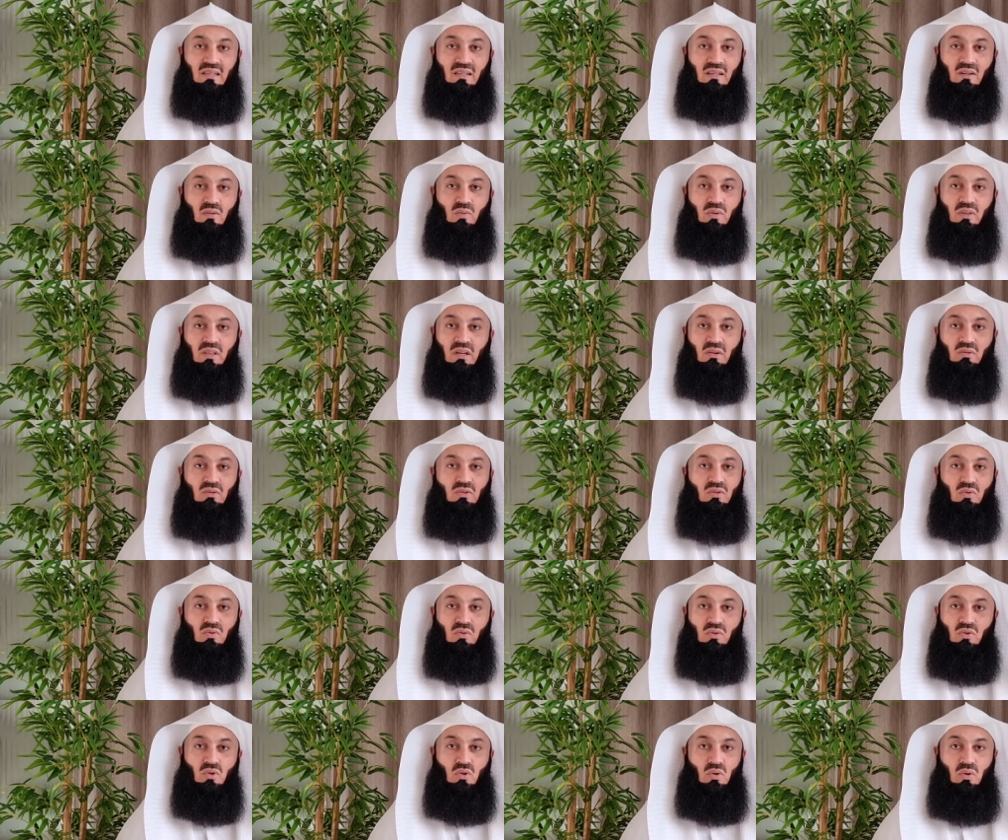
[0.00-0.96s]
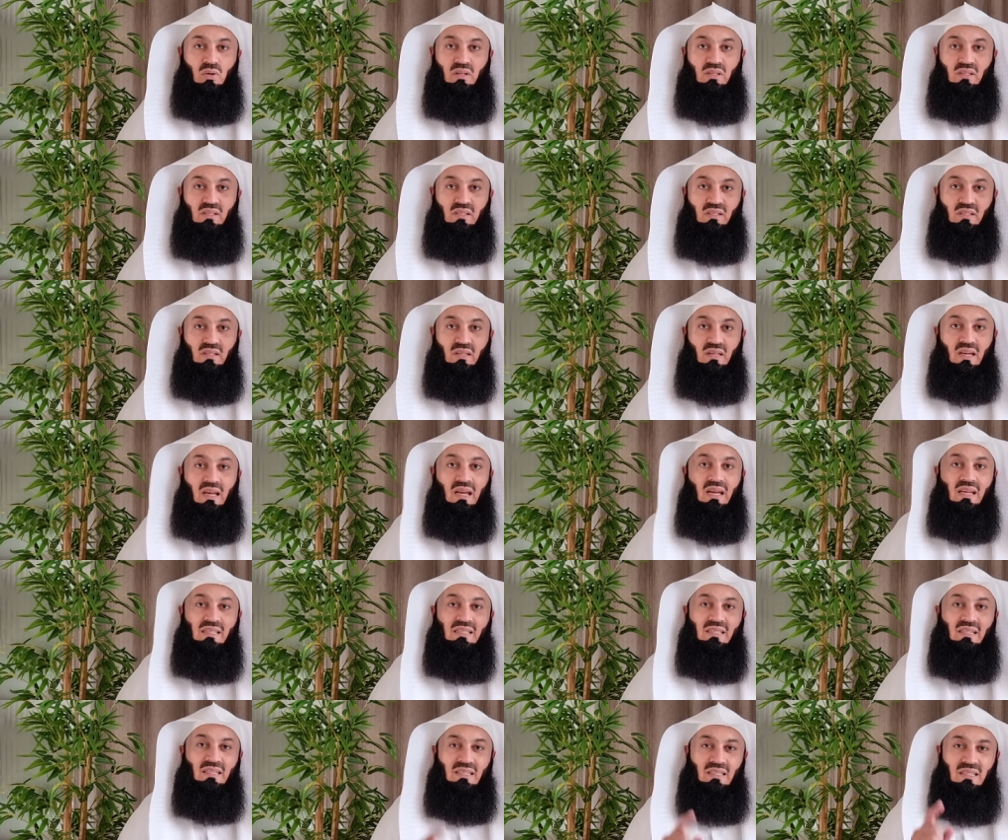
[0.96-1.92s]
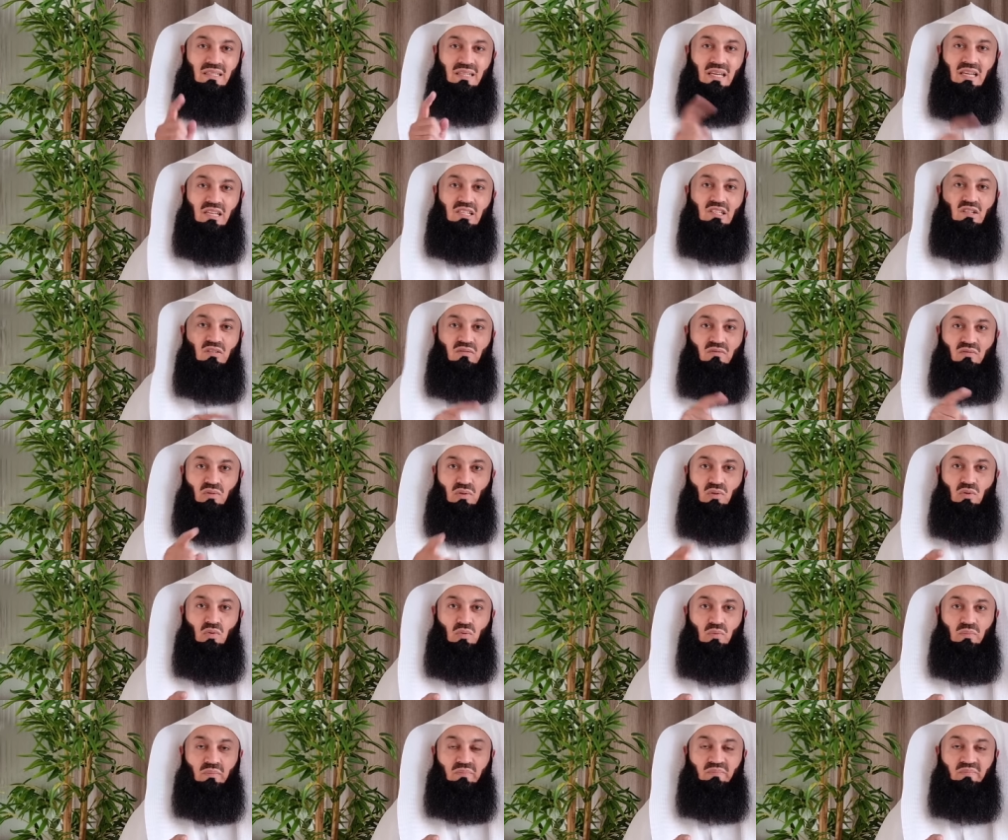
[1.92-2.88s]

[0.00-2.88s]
without your choice, as a test for you.